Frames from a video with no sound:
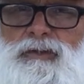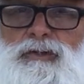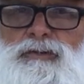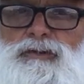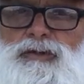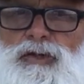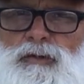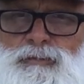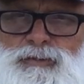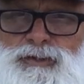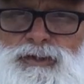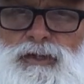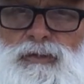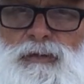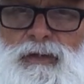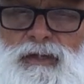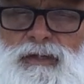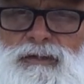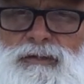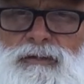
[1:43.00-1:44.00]
YouTube's
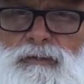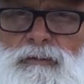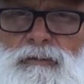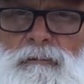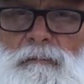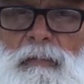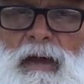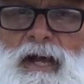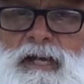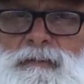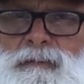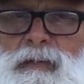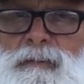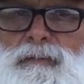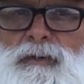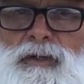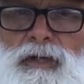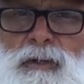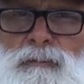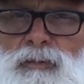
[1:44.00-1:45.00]
doing to match
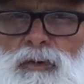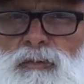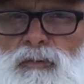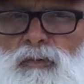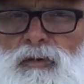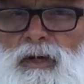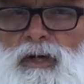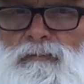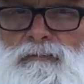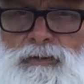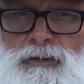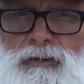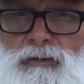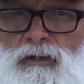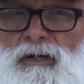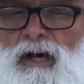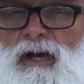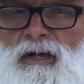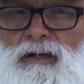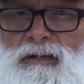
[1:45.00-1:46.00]
people up with whatever your
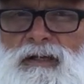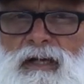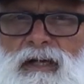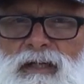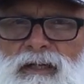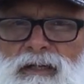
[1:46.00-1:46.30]
content